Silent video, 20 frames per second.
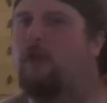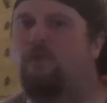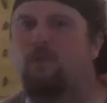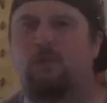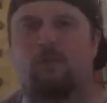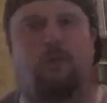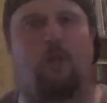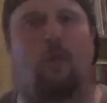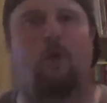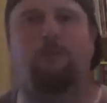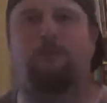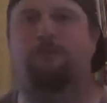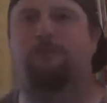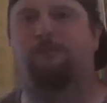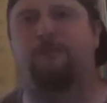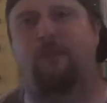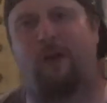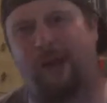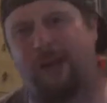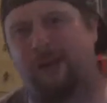not
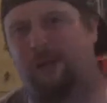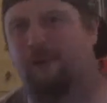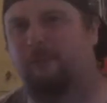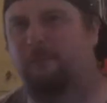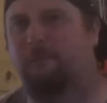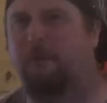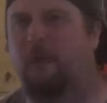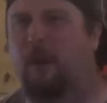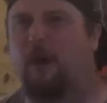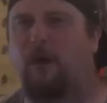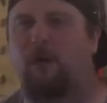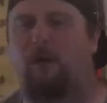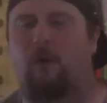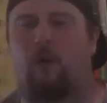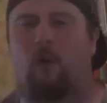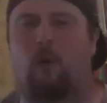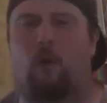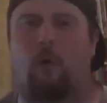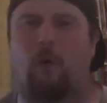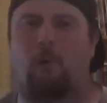violent, but
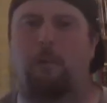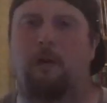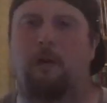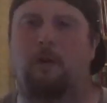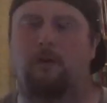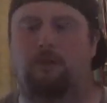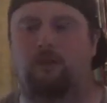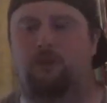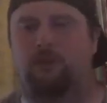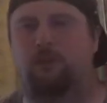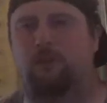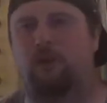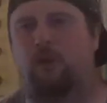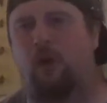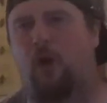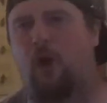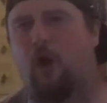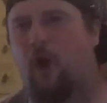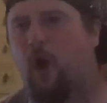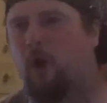almost
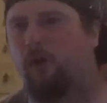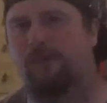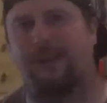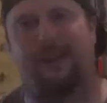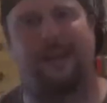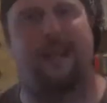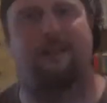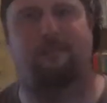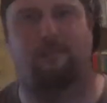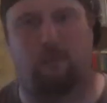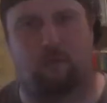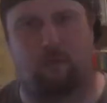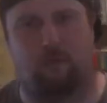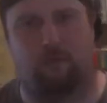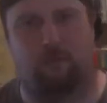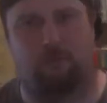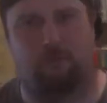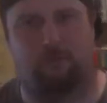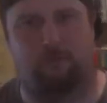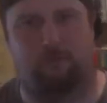horror level,
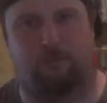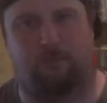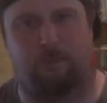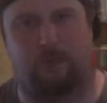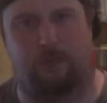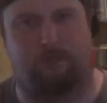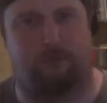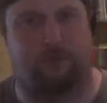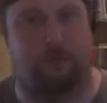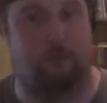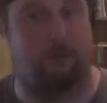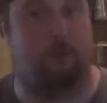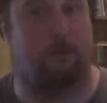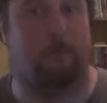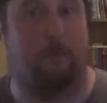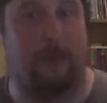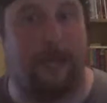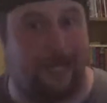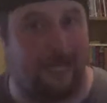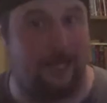if you will.
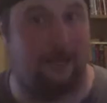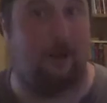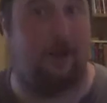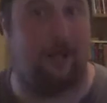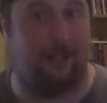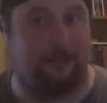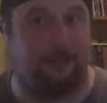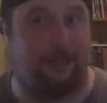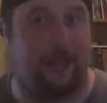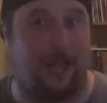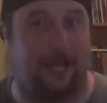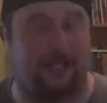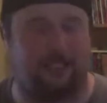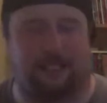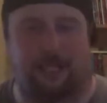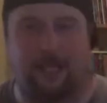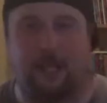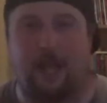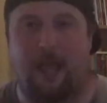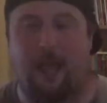Make it like that.
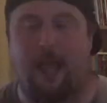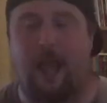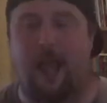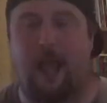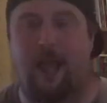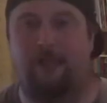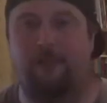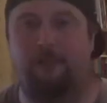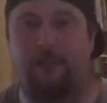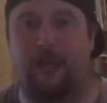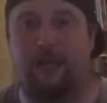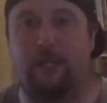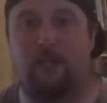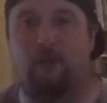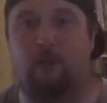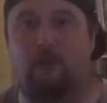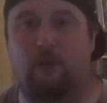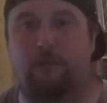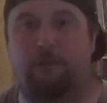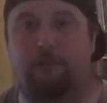And then
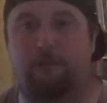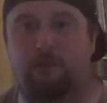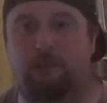you could have